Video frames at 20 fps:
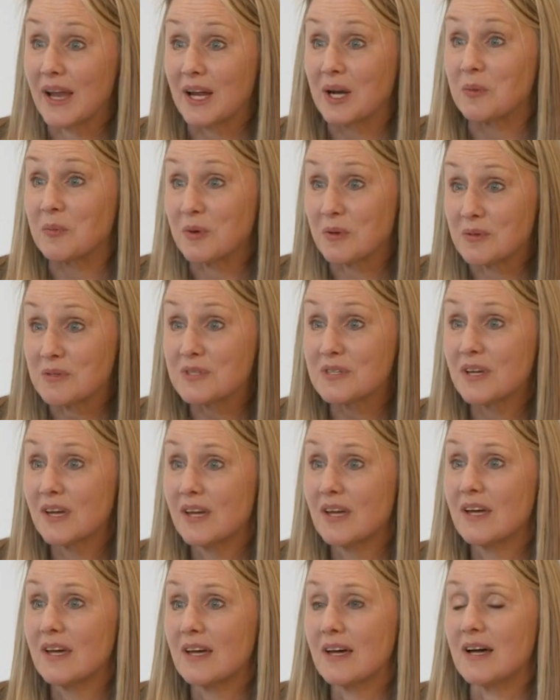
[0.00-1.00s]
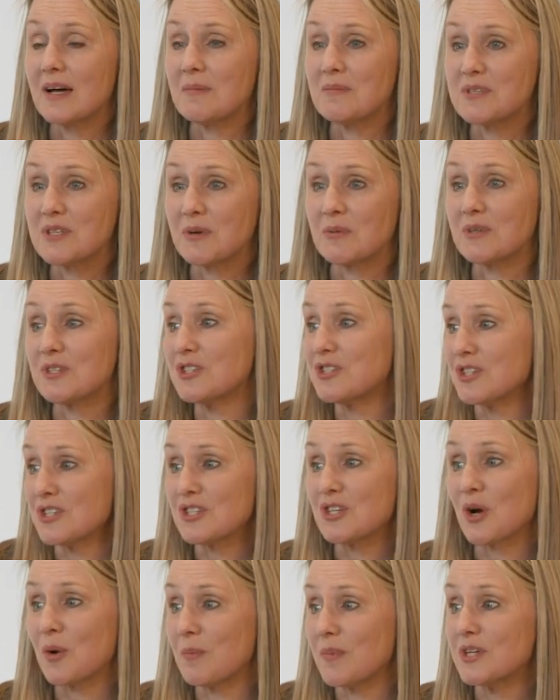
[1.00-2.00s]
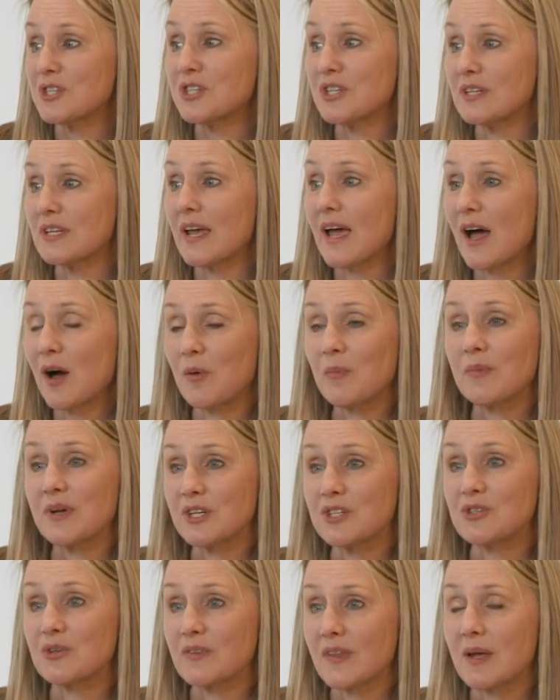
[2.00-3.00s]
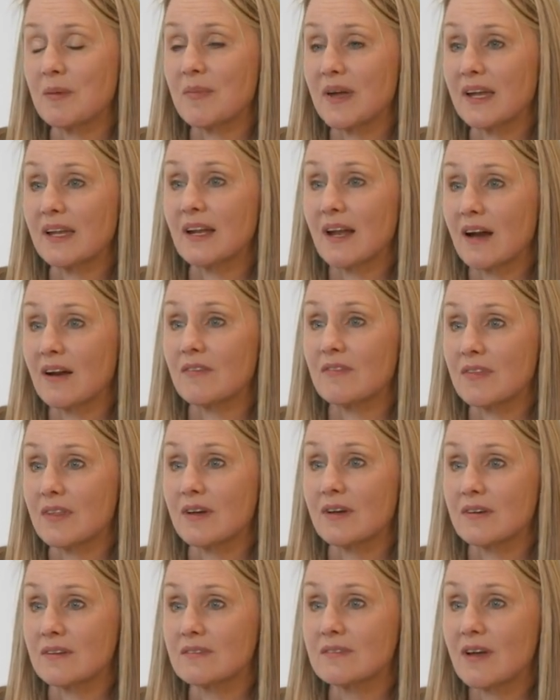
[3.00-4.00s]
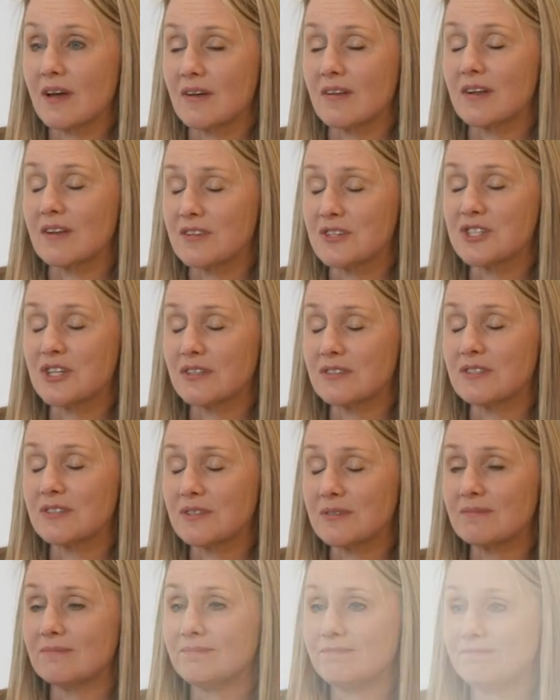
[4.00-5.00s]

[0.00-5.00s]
animals. Um, so it's just our mission to help make sure they make it out of the, out of the shelter.